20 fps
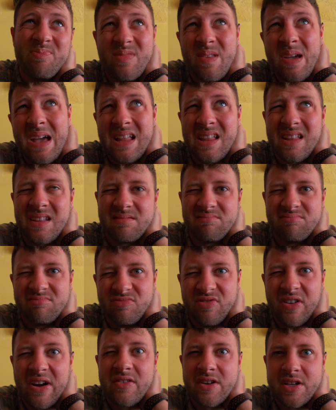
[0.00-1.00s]
a
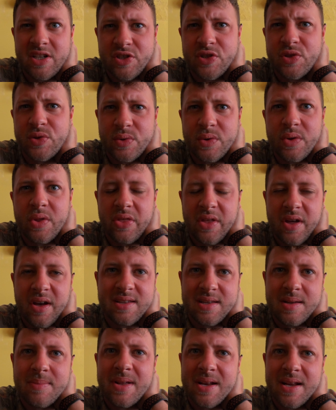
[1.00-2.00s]
very short
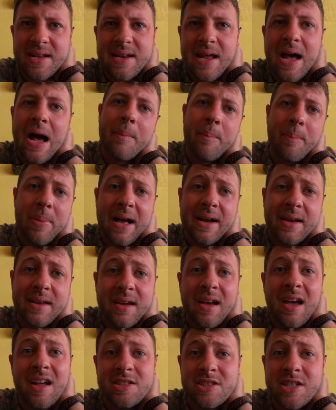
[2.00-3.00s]
thirty minute nap,
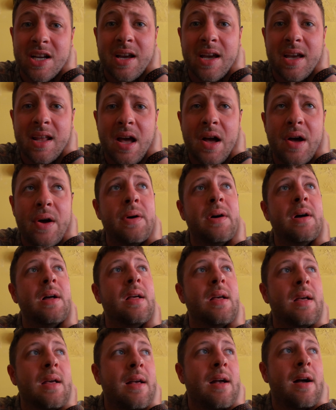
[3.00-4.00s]
packing and checking out.
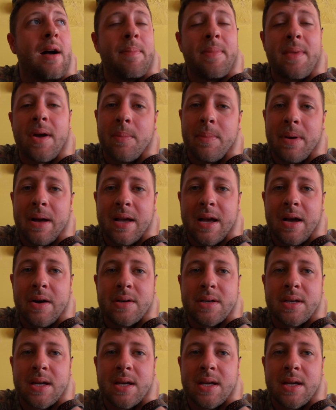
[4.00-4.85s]
I'm now back out